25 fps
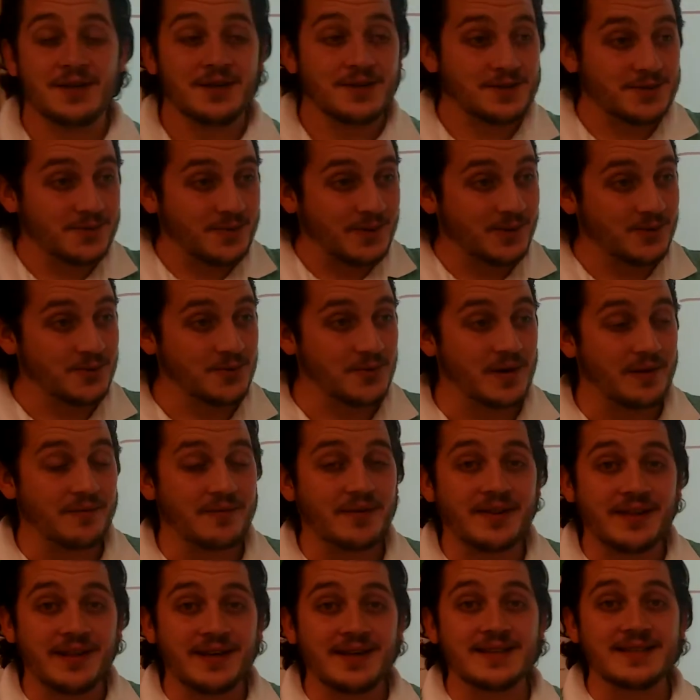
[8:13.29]
So we do
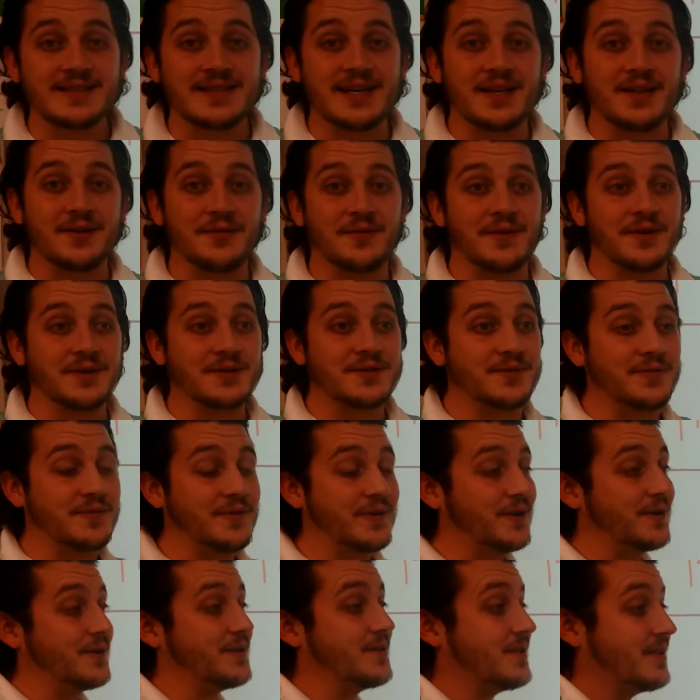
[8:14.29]
everything inside the function
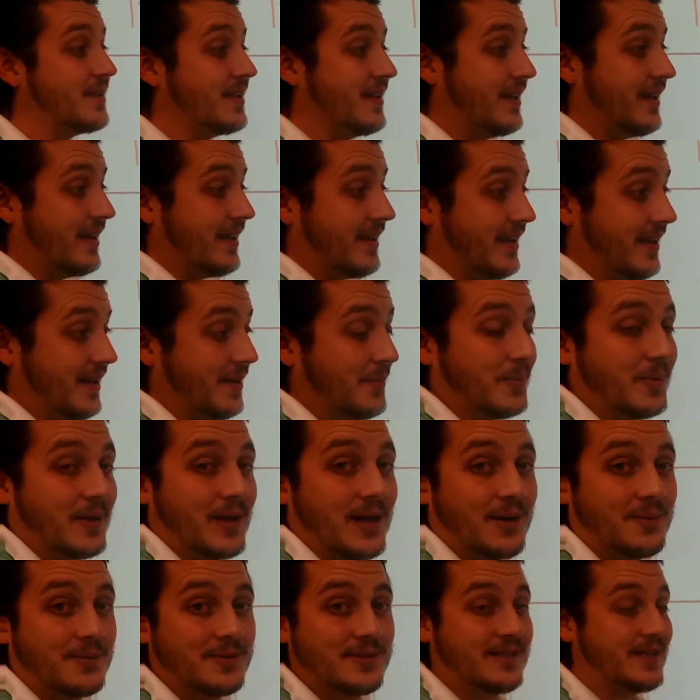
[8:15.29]
first, then
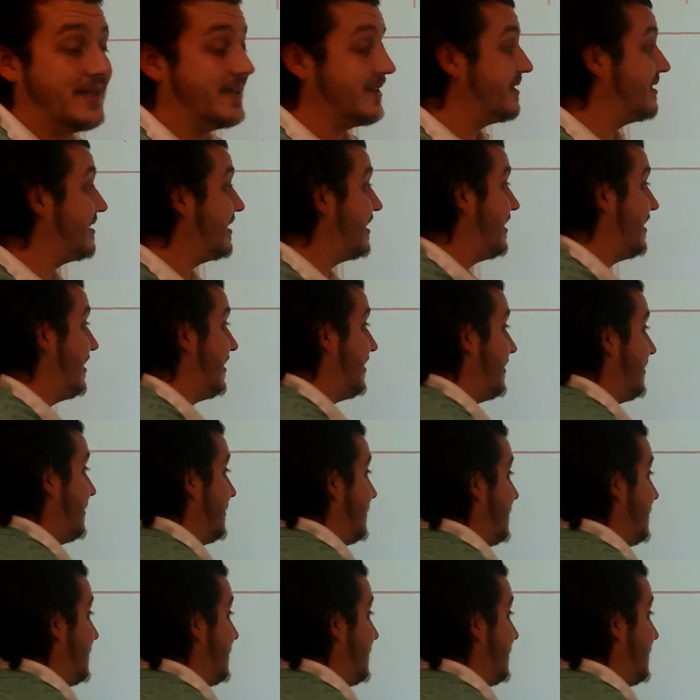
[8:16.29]
apply what's outside.